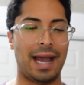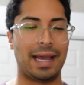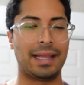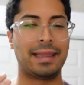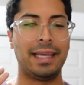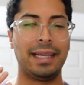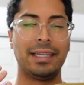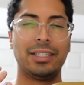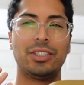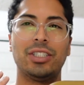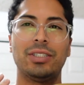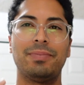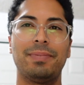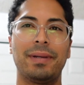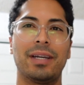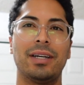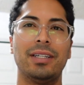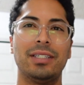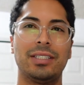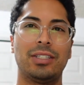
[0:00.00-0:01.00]
I think it's just
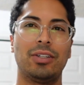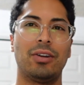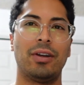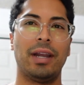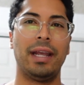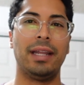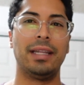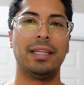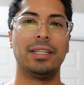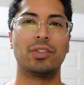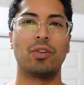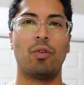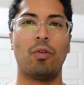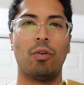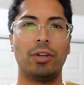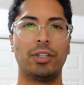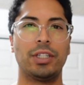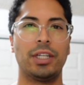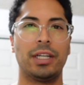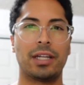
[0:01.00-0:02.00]
because they're in this
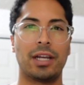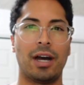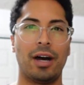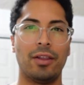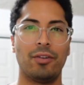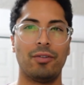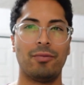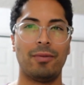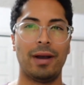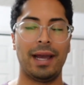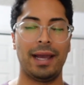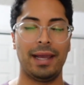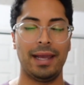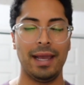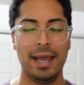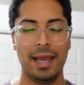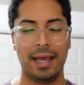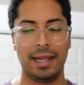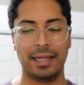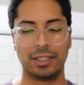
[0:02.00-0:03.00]
orchid colorway,
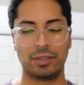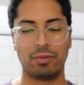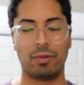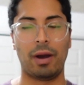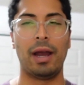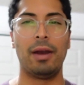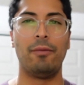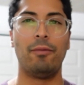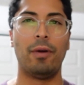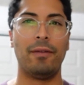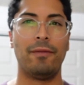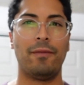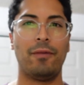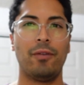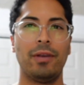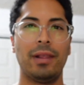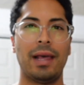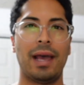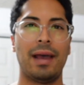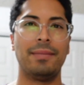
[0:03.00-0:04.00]
and that's why I went
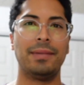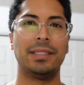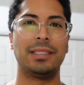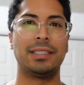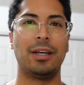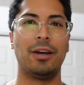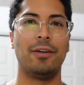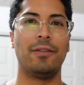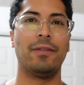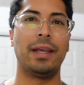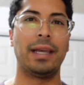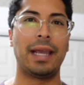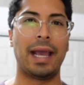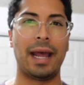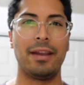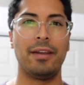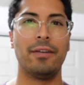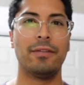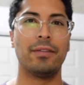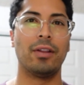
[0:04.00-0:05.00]
for them instead of like
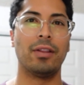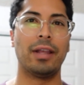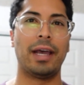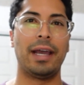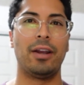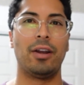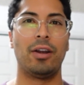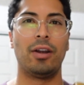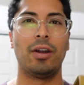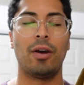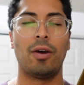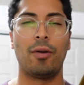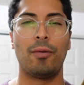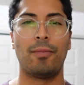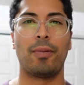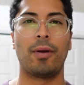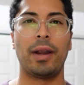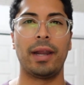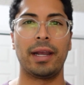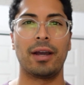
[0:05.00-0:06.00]
any of the lighter or
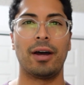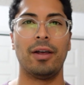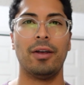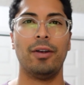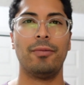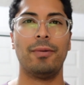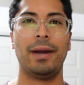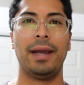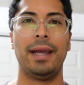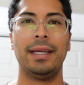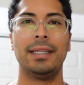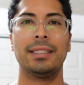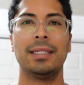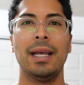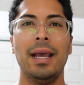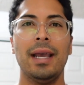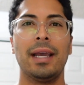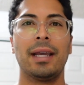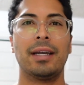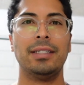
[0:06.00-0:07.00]
bright colorways,
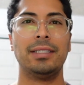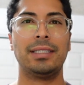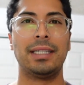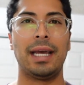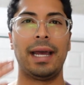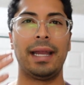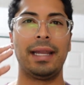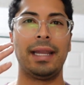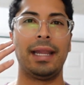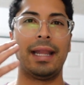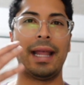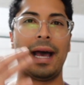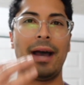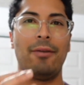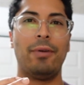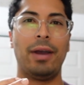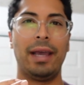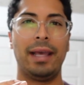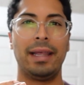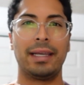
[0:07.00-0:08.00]
because then
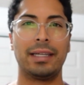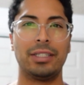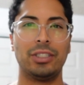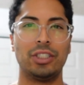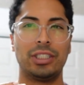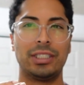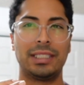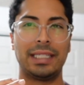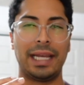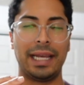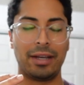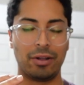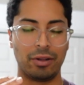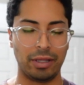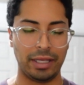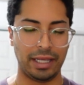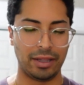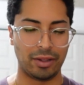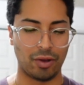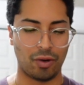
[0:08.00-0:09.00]
that way they could just stay
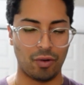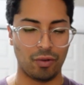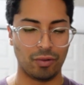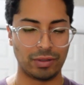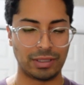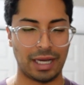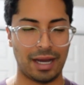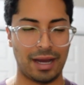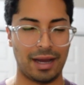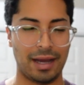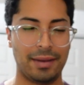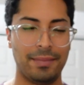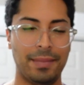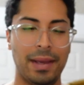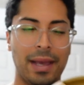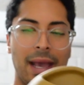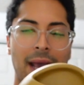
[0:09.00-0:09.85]
clean the whole time.